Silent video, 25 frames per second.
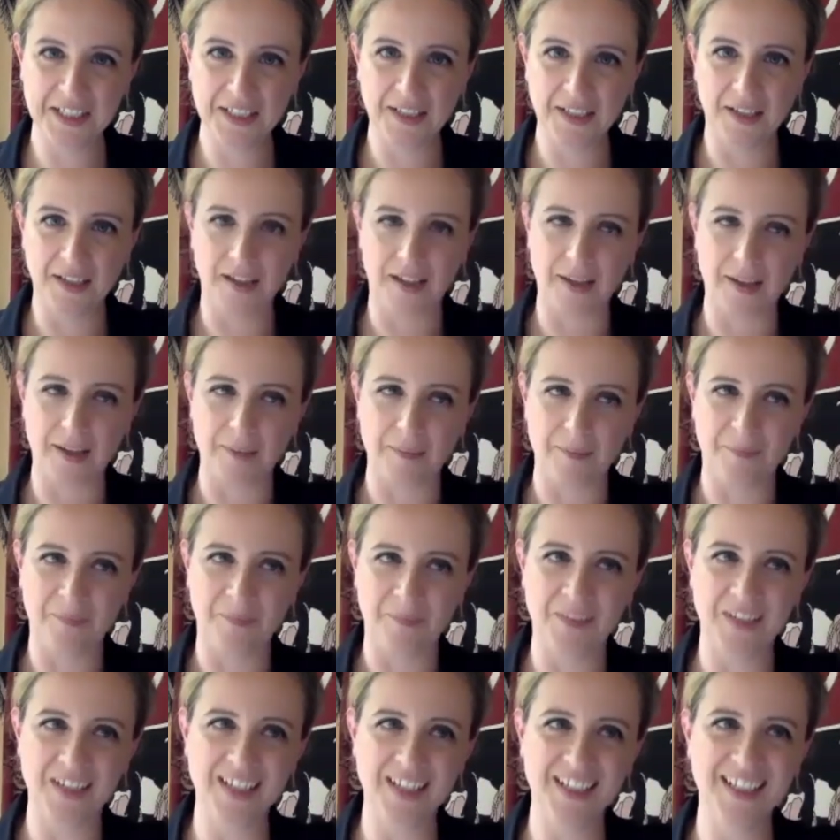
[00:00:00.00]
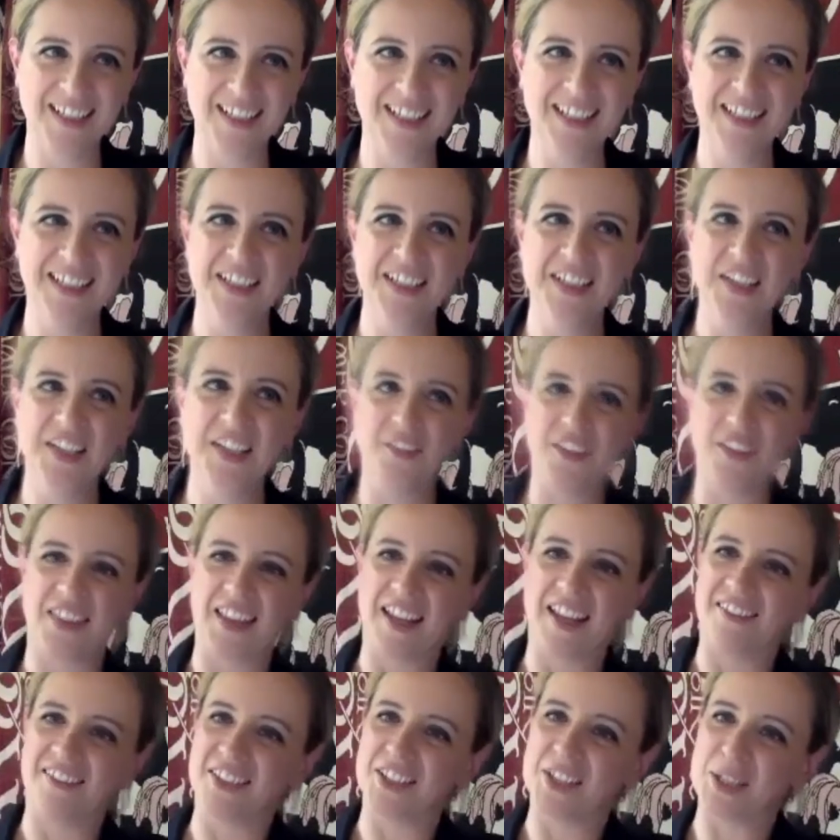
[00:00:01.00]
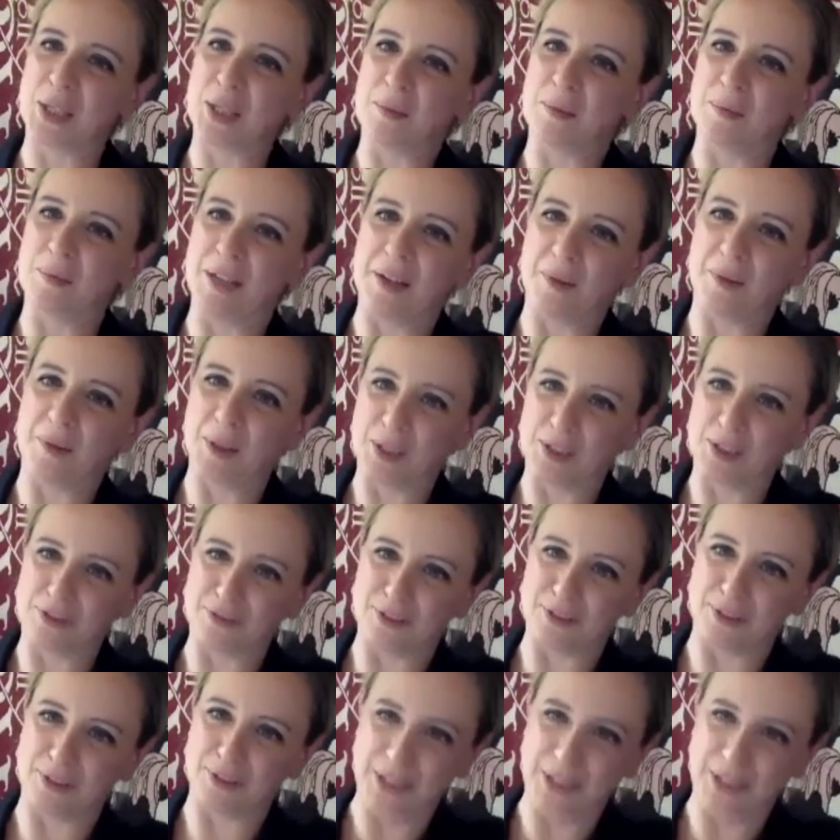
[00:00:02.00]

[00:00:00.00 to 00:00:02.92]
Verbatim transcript: Um, when there are so many wonderful